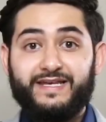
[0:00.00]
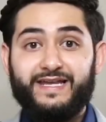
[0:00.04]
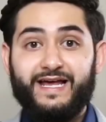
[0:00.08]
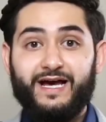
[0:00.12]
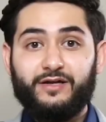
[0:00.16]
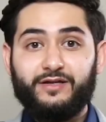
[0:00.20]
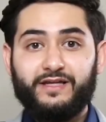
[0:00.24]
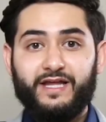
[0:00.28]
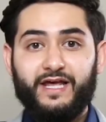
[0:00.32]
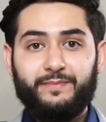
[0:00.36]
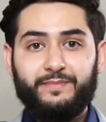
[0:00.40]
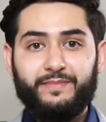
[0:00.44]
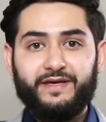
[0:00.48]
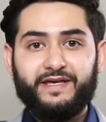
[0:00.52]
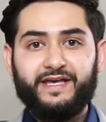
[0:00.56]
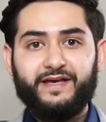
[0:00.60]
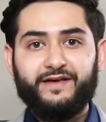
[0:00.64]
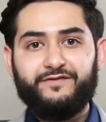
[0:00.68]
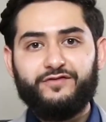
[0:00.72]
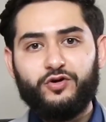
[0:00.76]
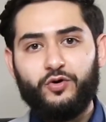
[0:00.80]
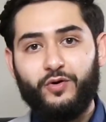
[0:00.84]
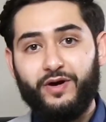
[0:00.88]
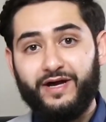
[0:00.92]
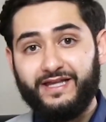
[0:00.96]
Now let me
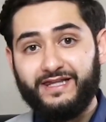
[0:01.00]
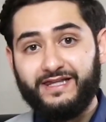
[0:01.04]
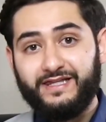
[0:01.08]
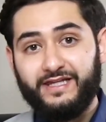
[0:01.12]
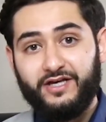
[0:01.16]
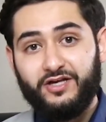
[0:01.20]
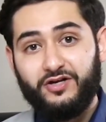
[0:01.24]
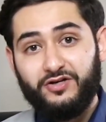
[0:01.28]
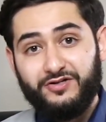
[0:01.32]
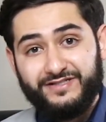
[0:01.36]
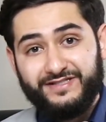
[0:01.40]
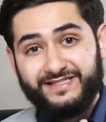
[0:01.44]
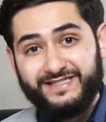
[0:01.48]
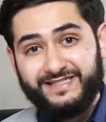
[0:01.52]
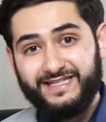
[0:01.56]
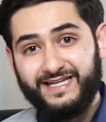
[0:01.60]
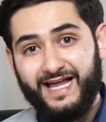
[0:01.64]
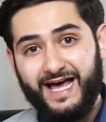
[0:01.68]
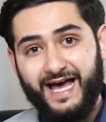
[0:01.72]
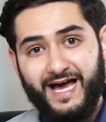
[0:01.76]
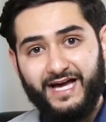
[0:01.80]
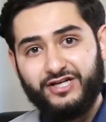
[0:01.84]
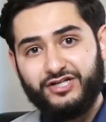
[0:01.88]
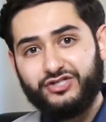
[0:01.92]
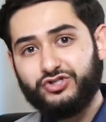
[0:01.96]
give you a little
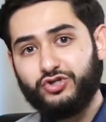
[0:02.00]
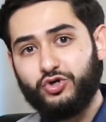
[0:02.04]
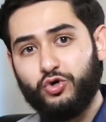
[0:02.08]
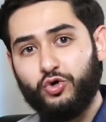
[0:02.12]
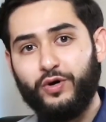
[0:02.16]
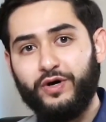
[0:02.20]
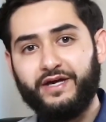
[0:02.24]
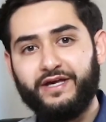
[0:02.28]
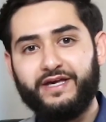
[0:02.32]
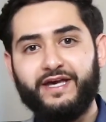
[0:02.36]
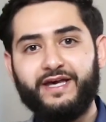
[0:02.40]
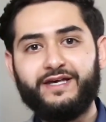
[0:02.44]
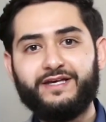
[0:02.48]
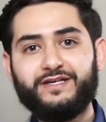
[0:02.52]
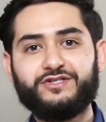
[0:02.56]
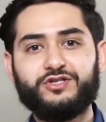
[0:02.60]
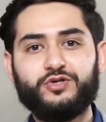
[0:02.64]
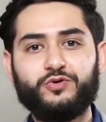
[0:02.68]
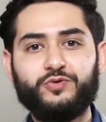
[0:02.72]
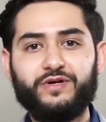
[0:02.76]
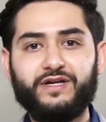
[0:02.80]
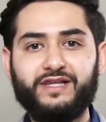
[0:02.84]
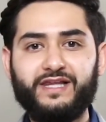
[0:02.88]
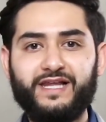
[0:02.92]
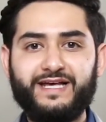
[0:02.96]
slash quick
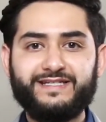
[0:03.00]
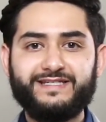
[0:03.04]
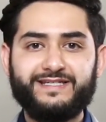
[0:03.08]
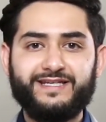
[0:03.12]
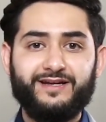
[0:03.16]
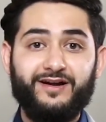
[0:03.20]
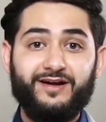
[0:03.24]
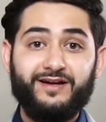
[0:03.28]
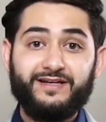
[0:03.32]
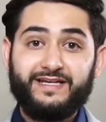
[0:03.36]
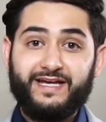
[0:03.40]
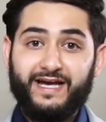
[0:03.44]
history lesson on